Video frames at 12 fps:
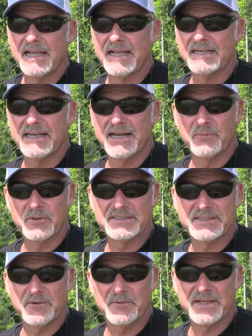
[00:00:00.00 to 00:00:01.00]
and uh, we'll
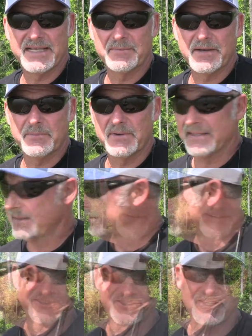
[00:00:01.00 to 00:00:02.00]
see what we come up with.
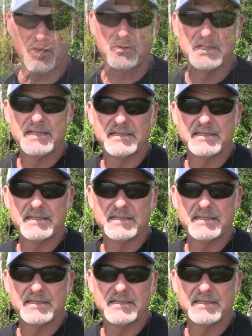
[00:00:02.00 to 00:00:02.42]
So